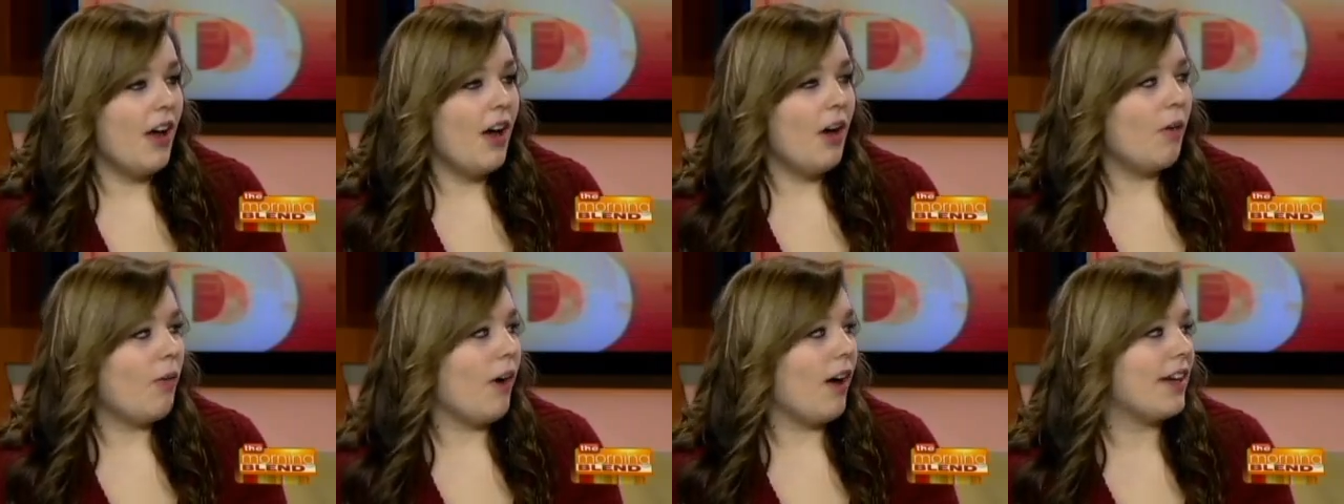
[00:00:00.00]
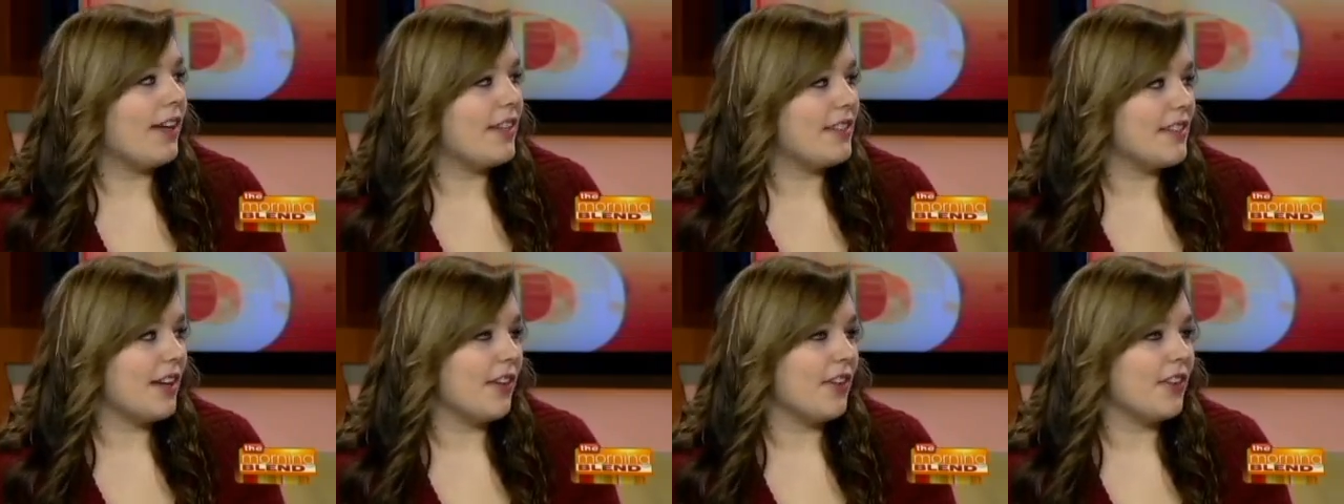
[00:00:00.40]

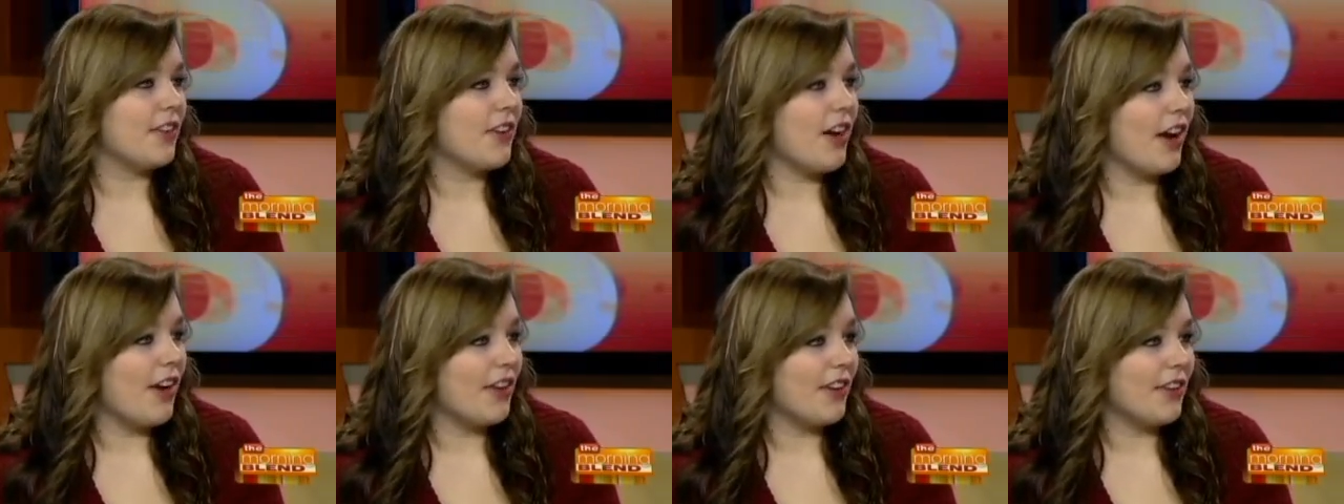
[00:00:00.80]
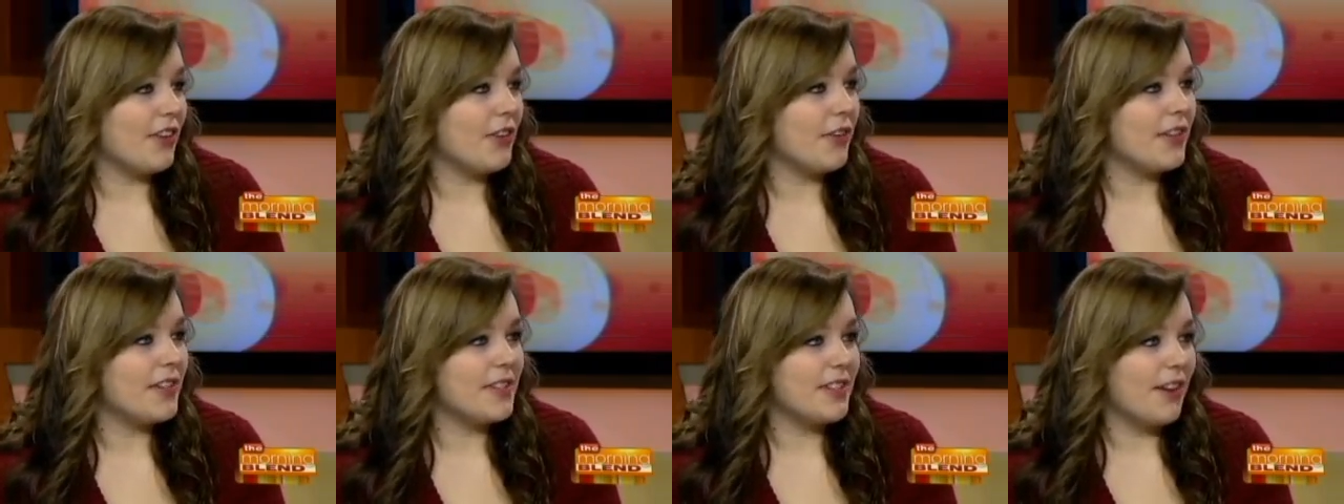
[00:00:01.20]
walking down a crowded,
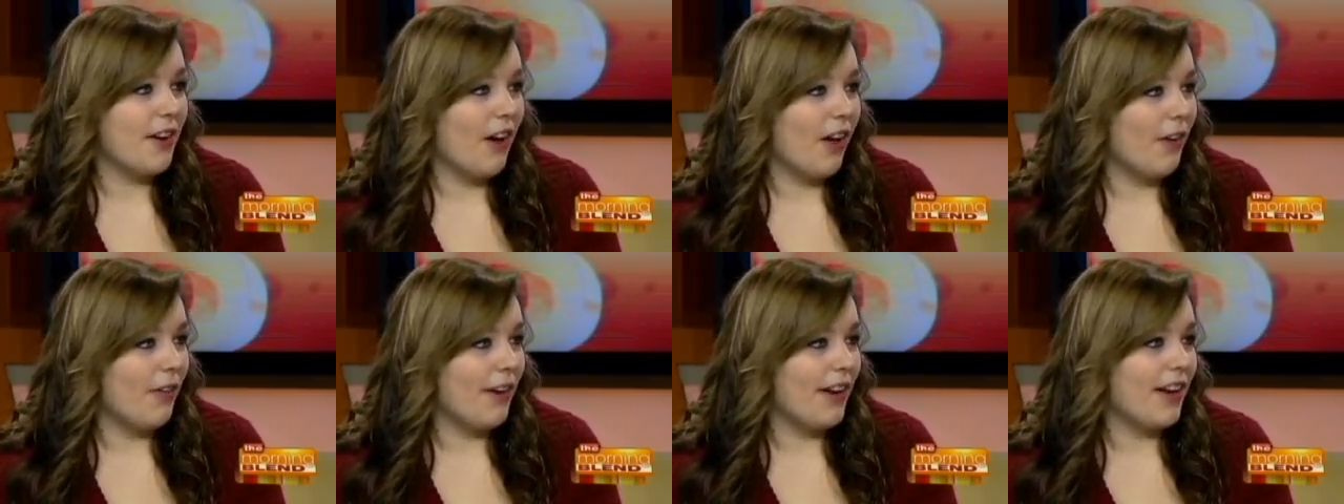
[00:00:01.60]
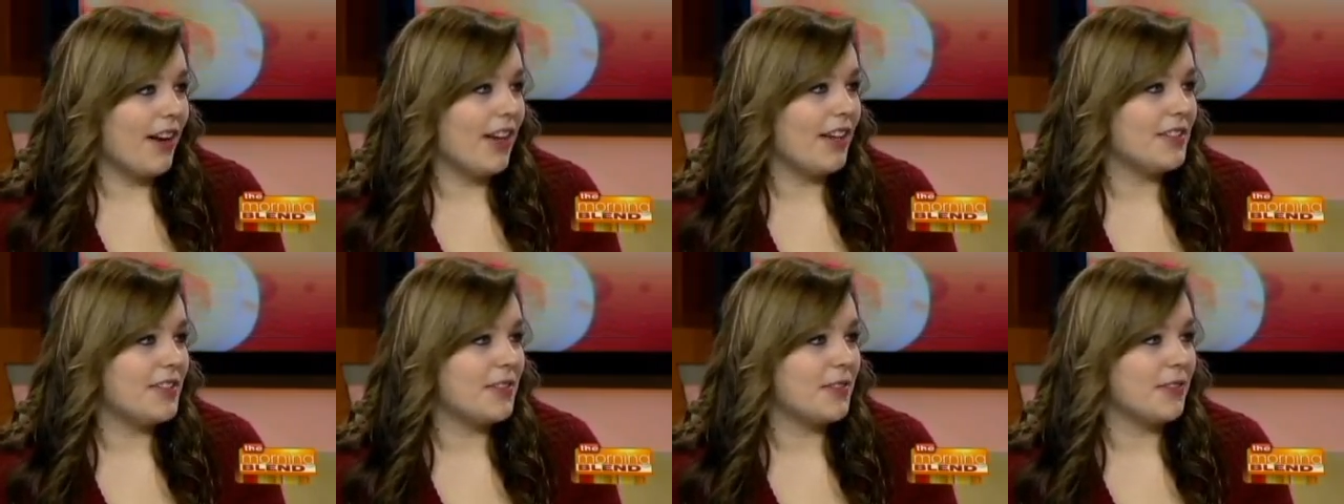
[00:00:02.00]
noisy hallway in
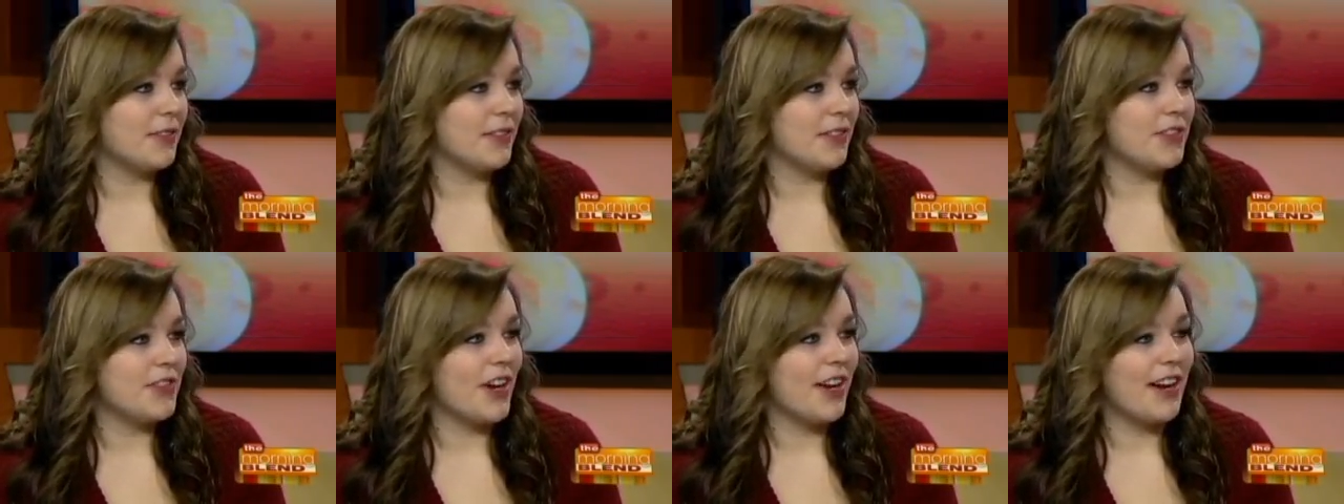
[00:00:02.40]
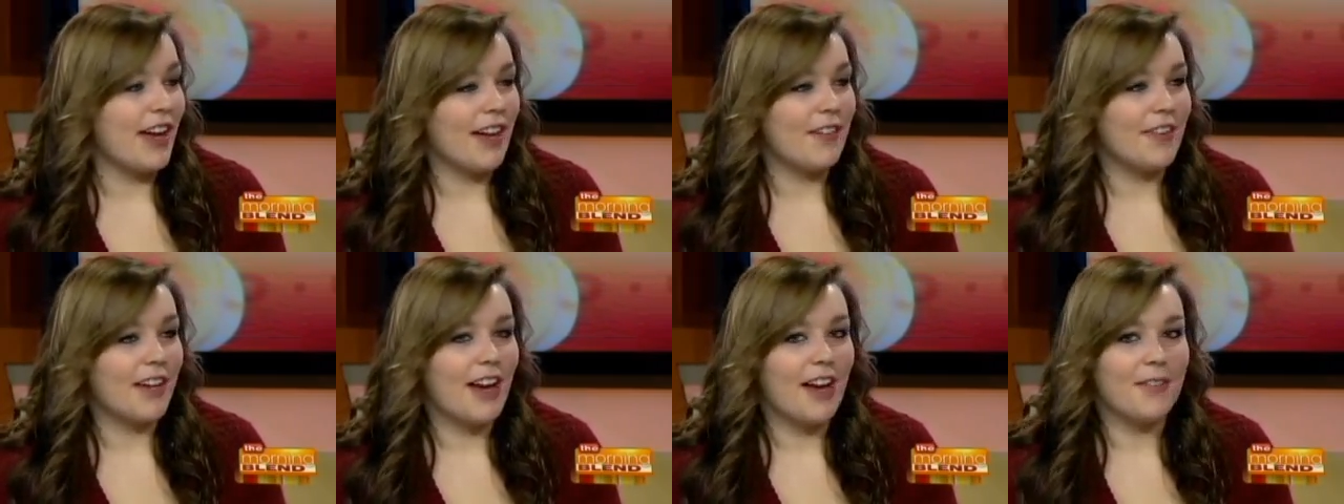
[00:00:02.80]
high school and trying to
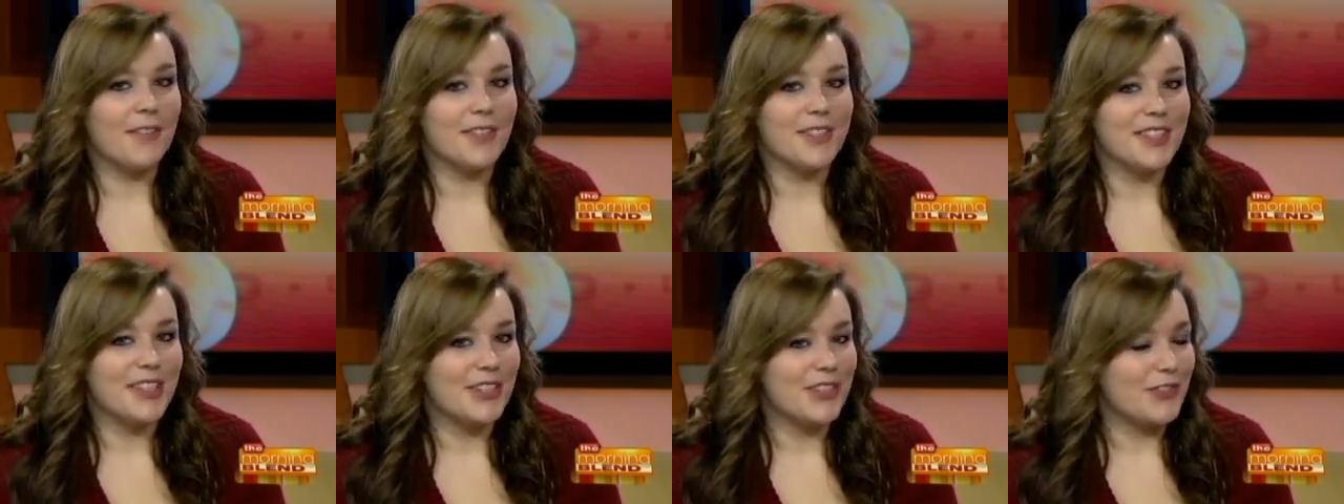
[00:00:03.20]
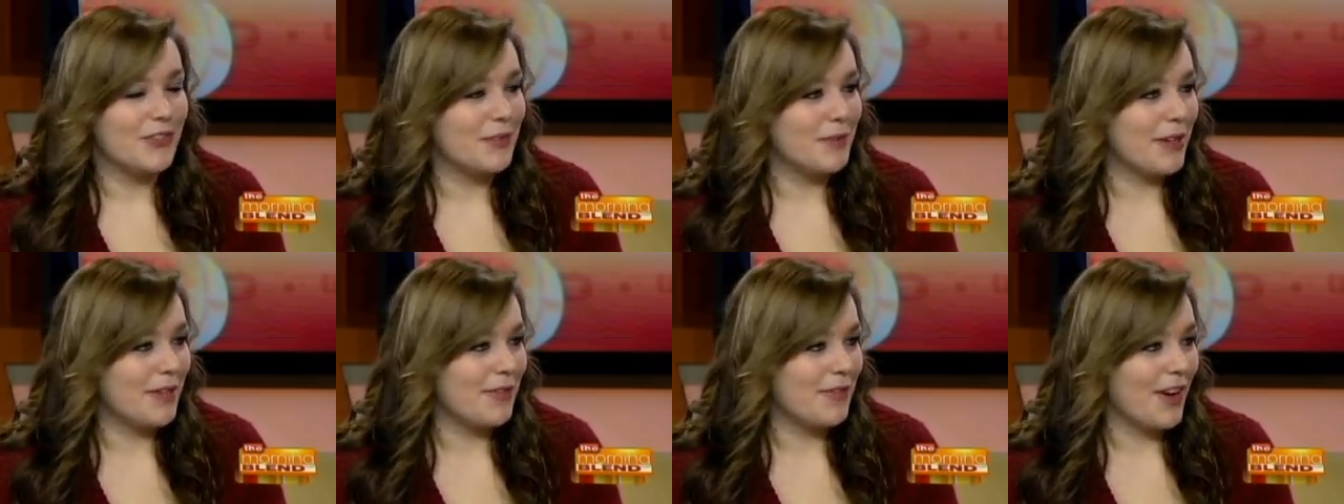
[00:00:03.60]
have a conversation with
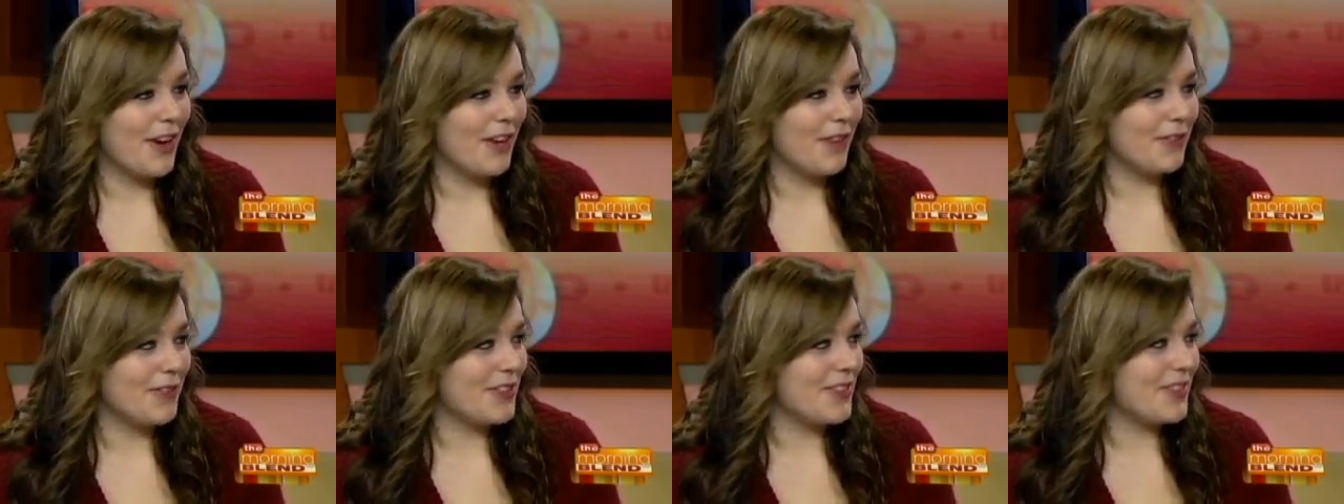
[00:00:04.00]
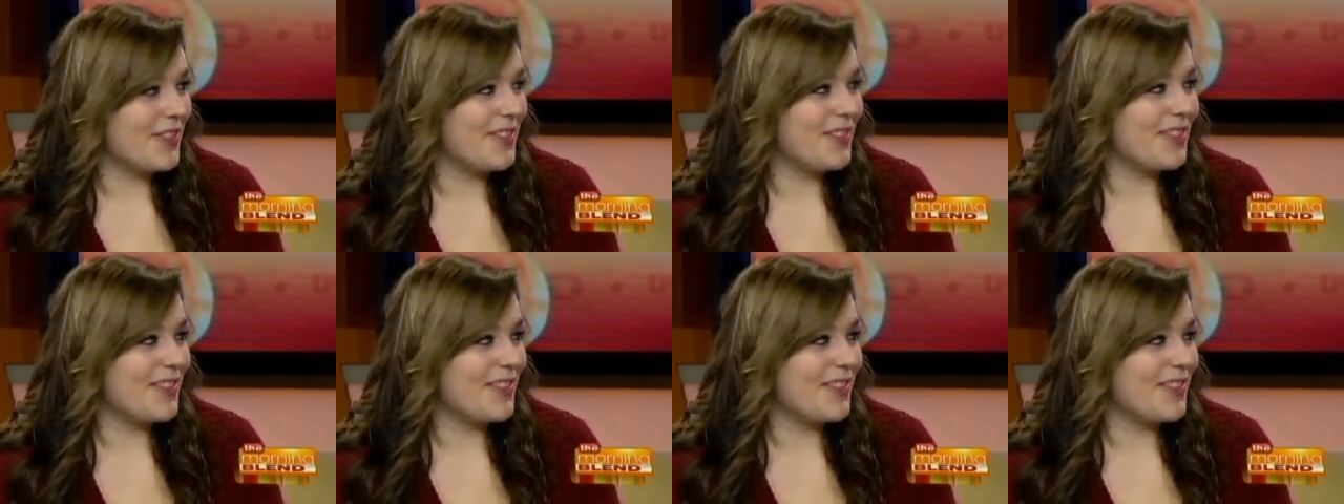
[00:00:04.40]
my friend was,